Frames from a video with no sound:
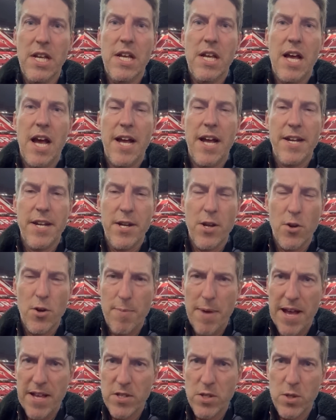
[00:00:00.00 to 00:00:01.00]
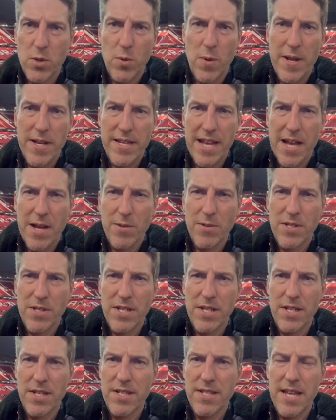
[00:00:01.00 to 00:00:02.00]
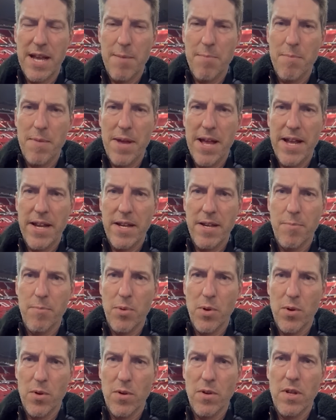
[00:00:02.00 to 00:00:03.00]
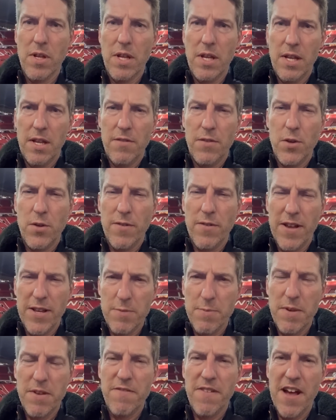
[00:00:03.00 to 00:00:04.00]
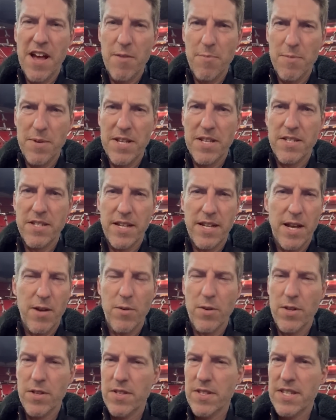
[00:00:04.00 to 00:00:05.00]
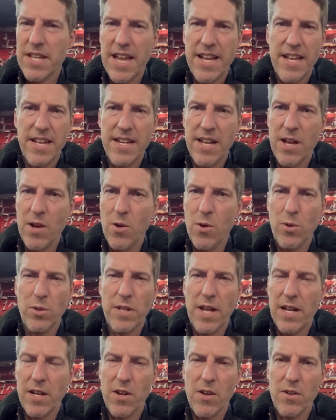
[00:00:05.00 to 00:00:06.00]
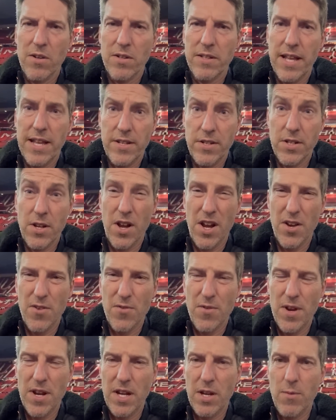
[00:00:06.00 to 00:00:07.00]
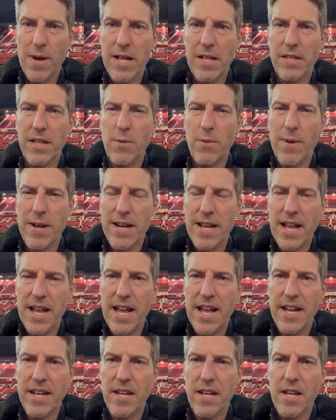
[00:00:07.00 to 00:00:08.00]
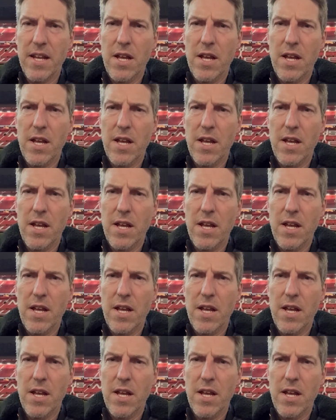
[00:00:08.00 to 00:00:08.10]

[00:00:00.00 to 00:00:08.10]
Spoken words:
And I know the Basque went down to 10 men, but if you'd have asked me 5 minutes in, I would have taken that all day long. They started really well, they went ahead.